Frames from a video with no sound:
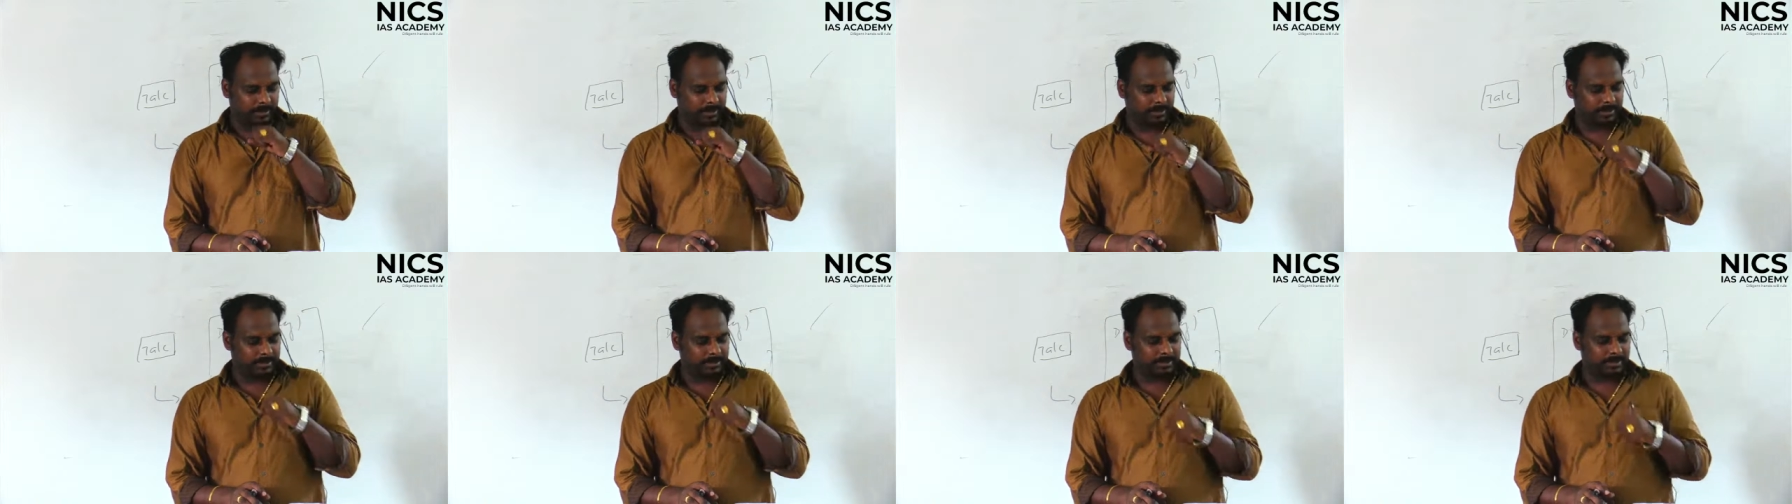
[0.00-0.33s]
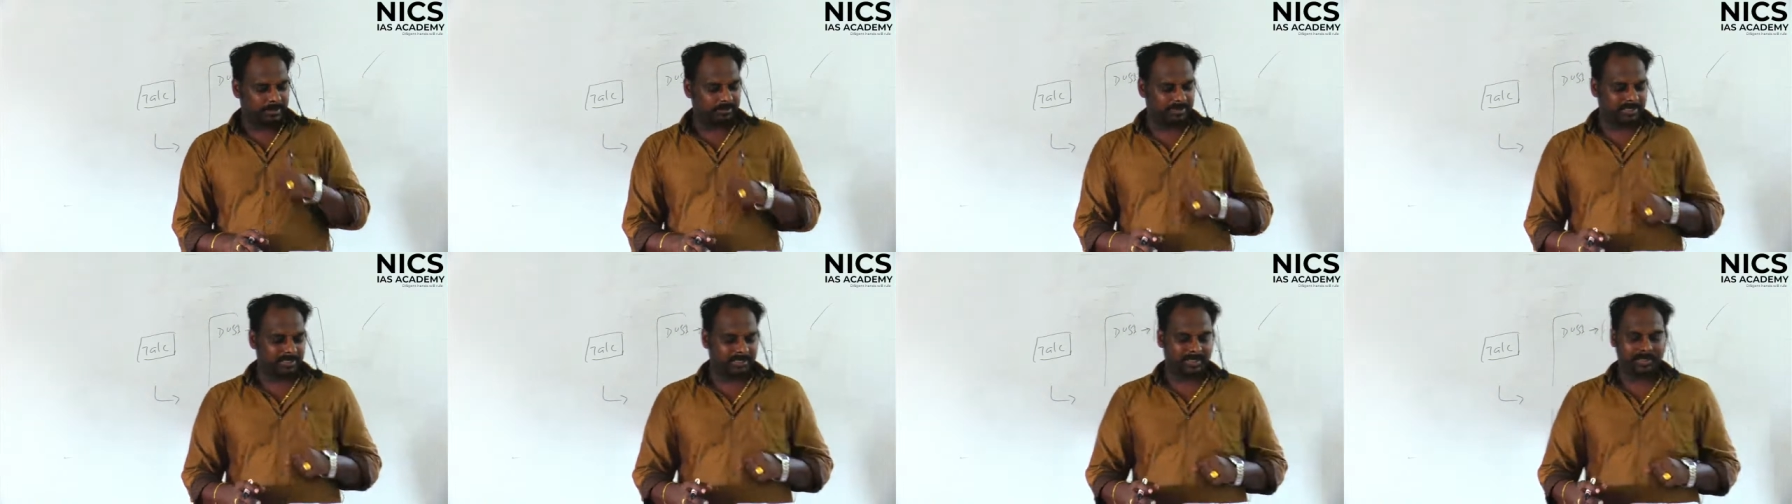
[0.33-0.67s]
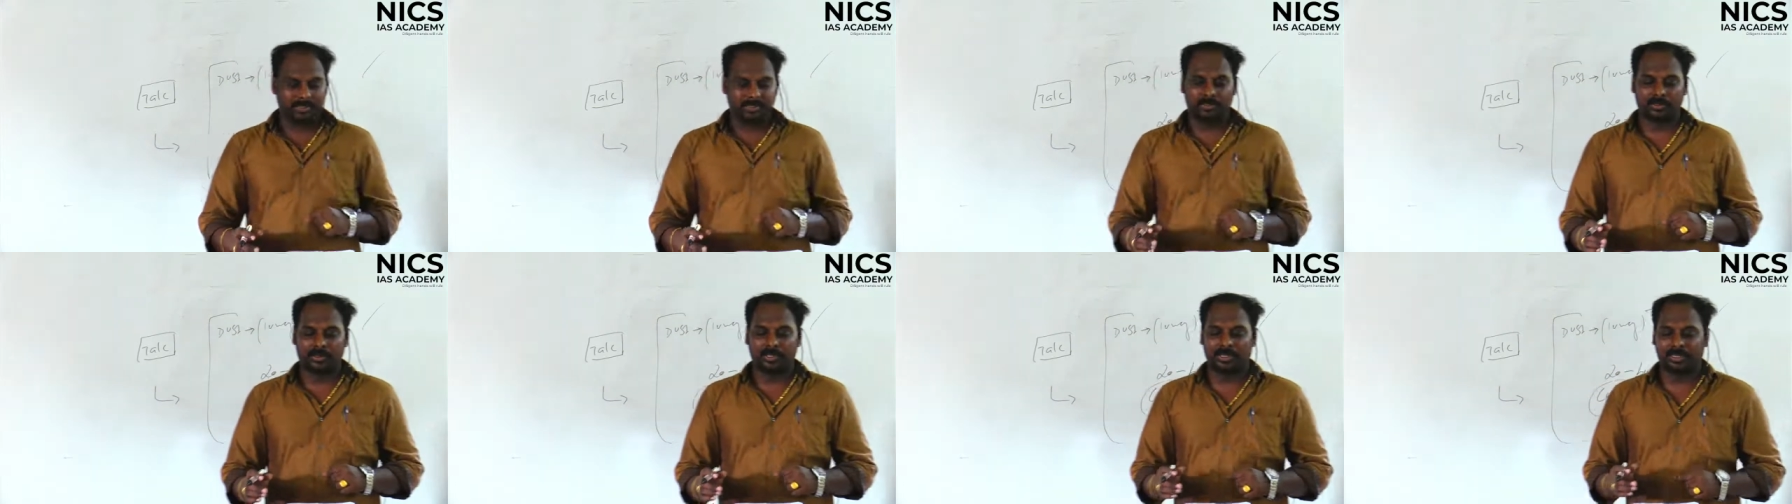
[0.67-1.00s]
Chief
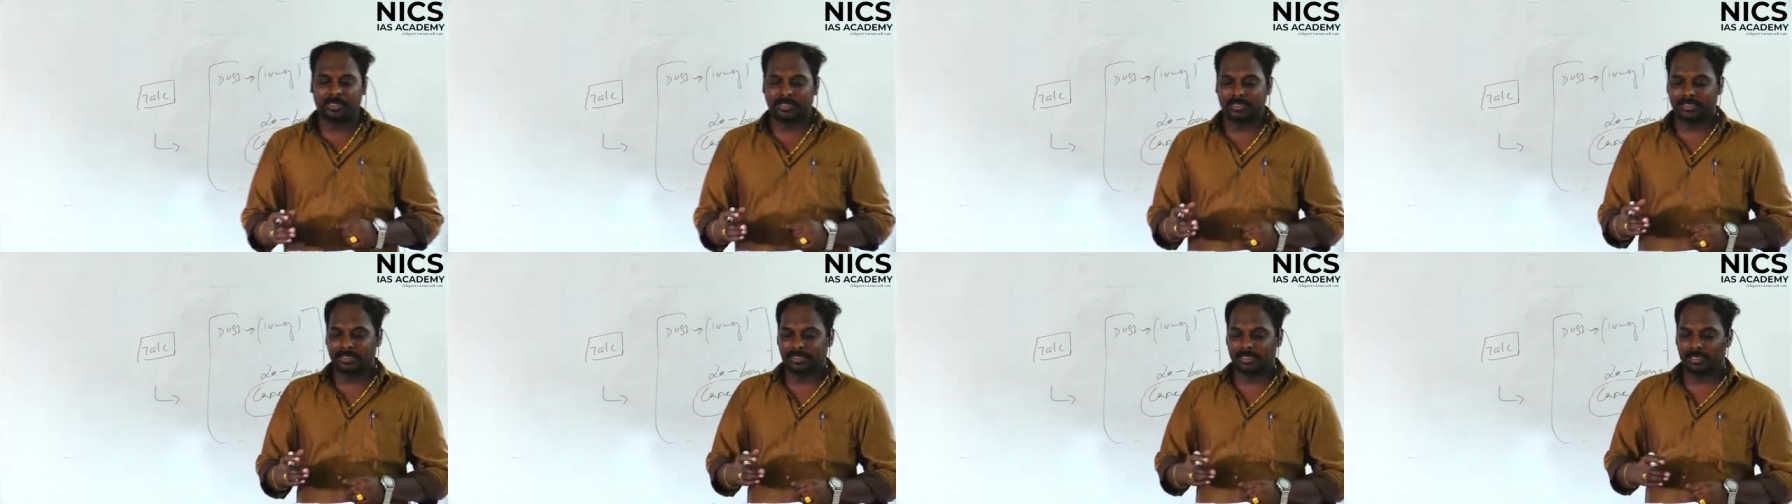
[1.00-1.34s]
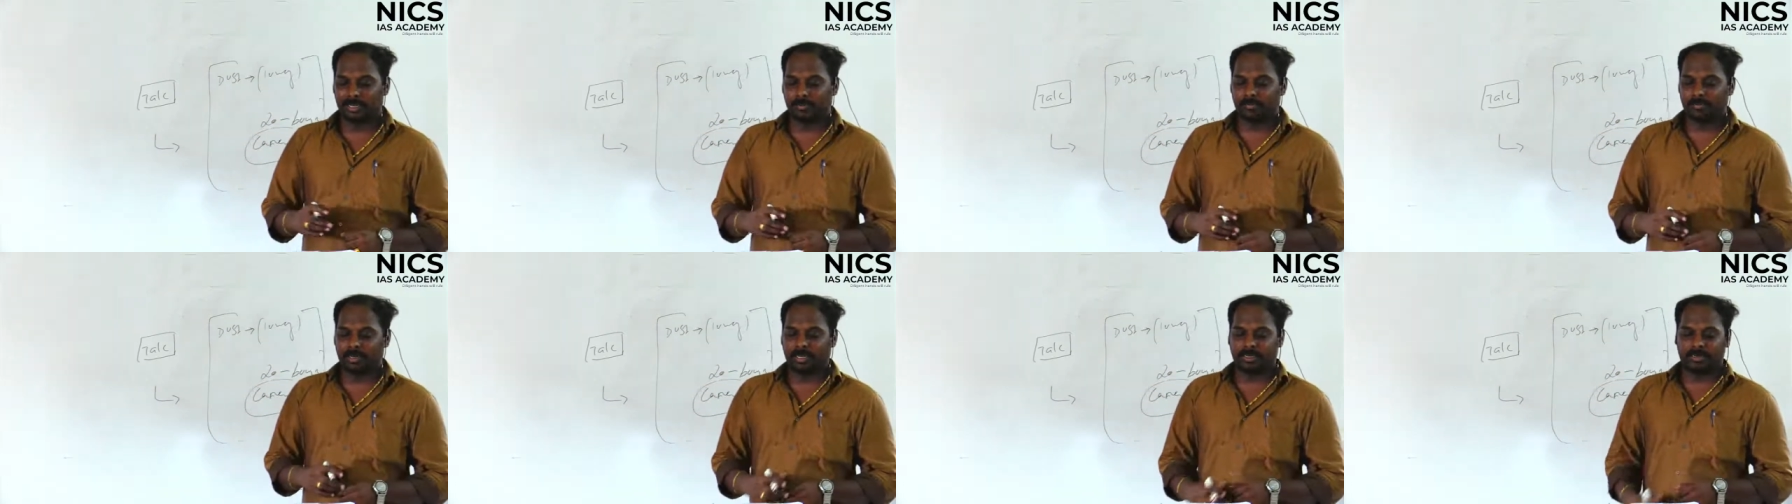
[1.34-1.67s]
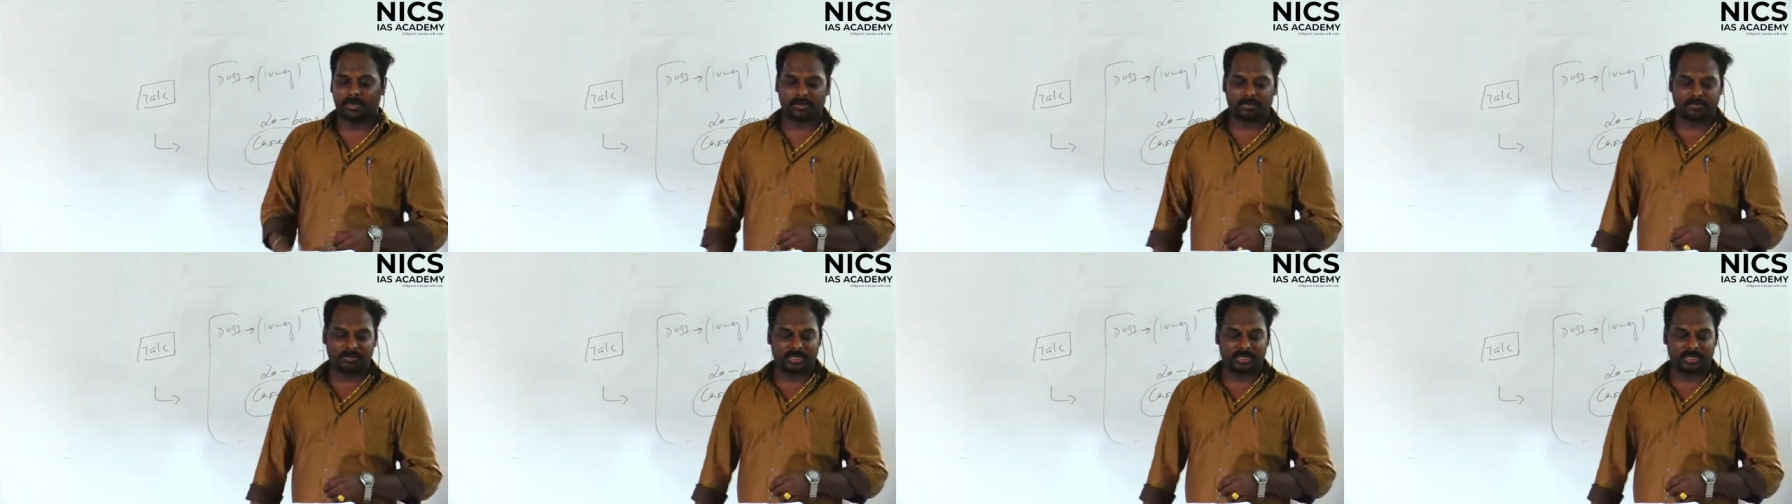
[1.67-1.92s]
Justice order recent command on